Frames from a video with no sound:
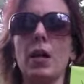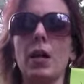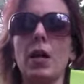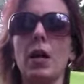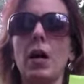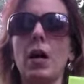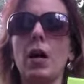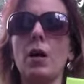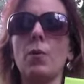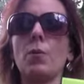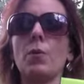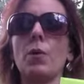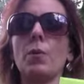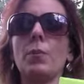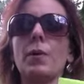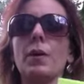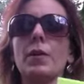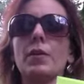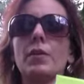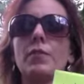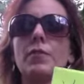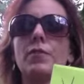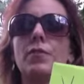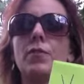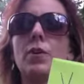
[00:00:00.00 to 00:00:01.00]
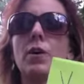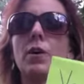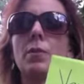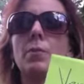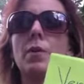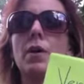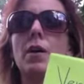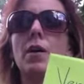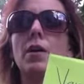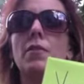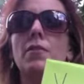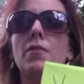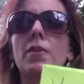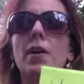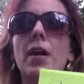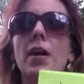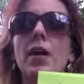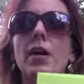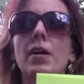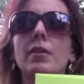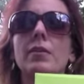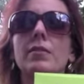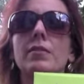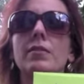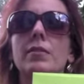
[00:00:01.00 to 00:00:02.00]
will be in the form of
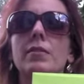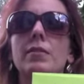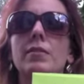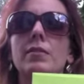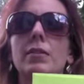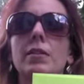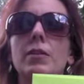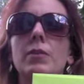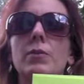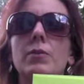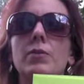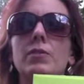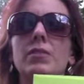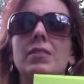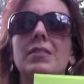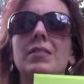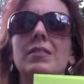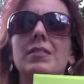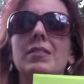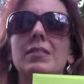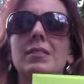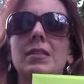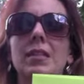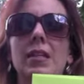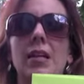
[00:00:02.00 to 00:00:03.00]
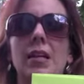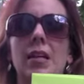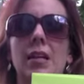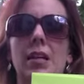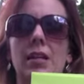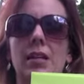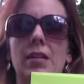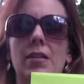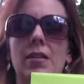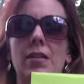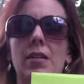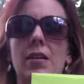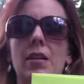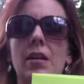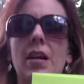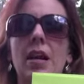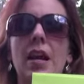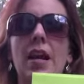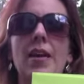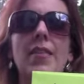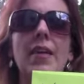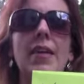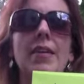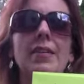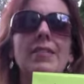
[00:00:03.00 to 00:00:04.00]
x is equal to c,
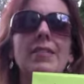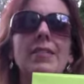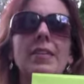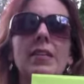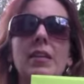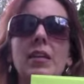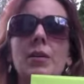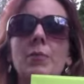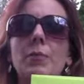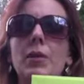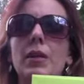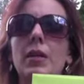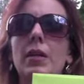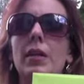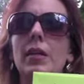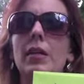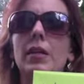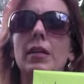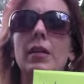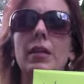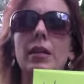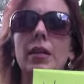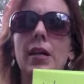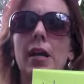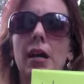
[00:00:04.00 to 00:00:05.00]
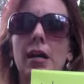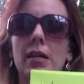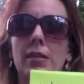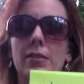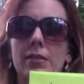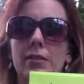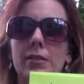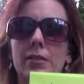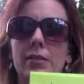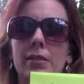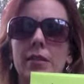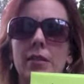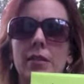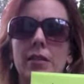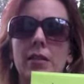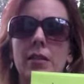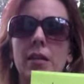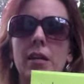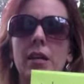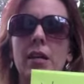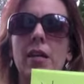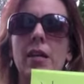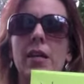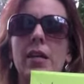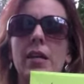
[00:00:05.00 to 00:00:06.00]
and that c can be any constant.
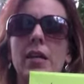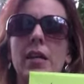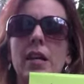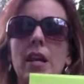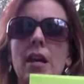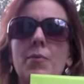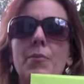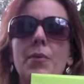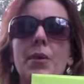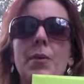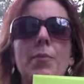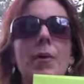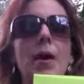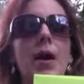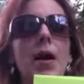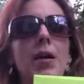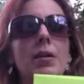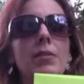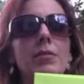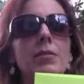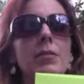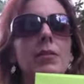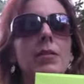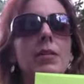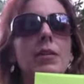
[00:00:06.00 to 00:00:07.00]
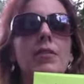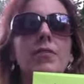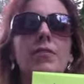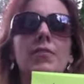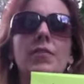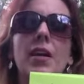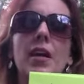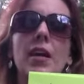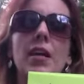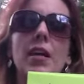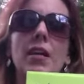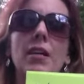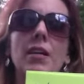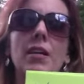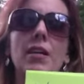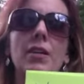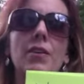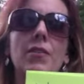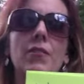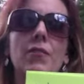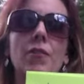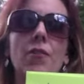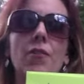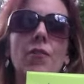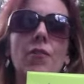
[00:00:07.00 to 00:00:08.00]
It can be positive,
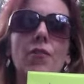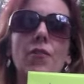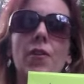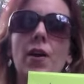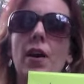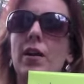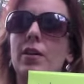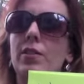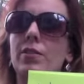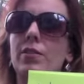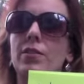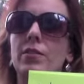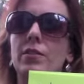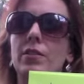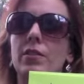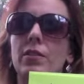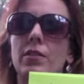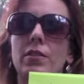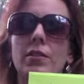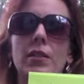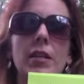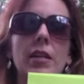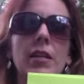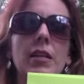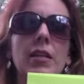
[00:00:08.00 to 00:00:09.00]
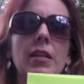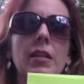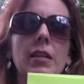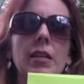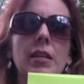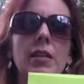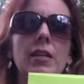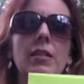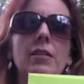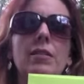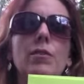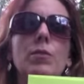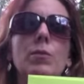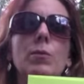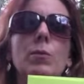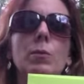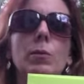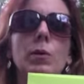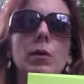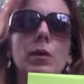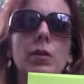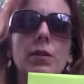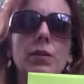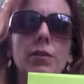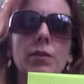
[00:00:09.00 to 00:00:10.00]
negative, fractional, anything that's a
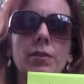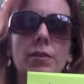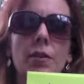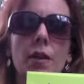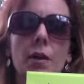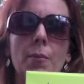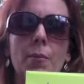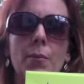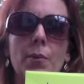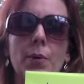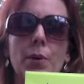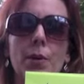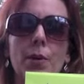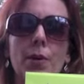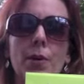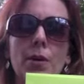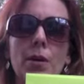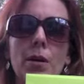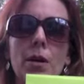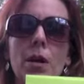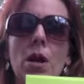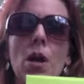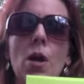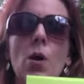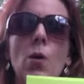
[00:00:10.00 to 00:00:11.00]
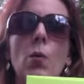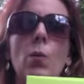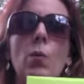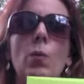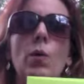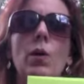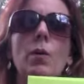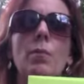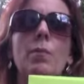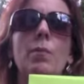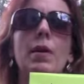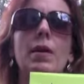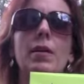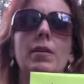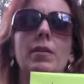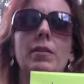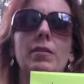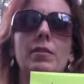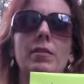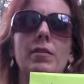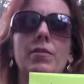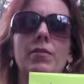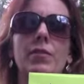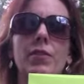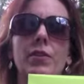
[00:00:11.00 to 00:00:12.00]
real number will make
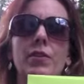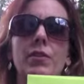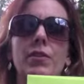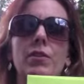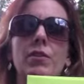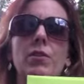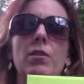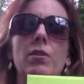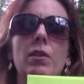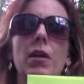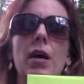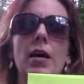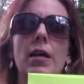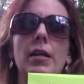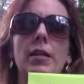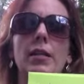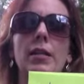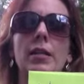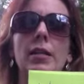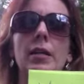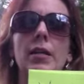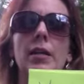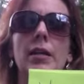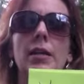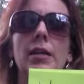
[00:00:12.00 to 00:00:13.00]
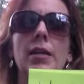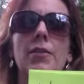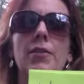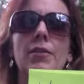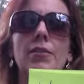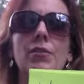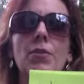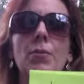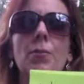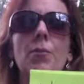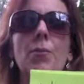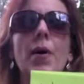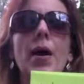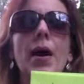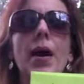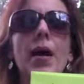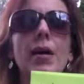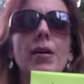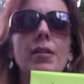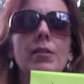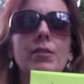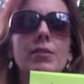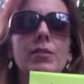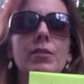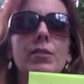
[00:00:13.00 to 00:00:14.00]
this a vertical line. Now this will
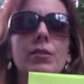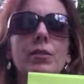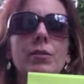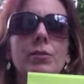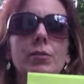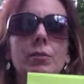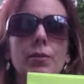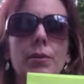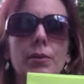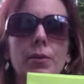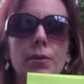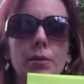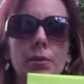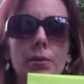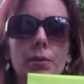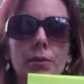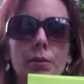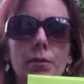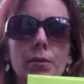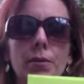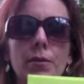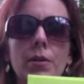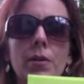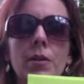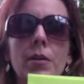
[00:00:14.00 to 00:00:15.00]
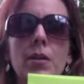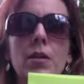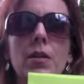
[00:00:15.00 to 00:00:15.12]
pass through,